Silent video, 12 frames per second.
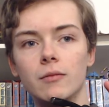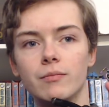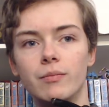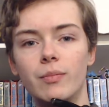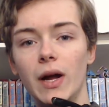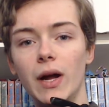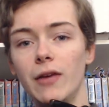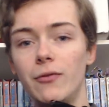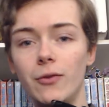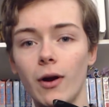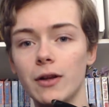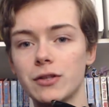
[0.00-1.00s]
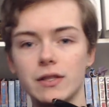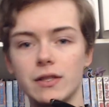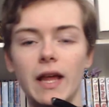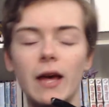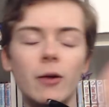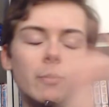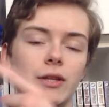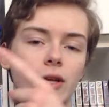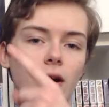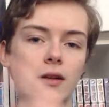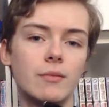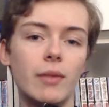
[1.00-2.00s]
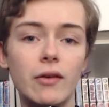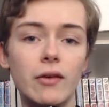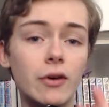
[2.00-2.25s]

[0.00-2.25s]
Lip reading: But if you are interested in that, it'll be in the cards above.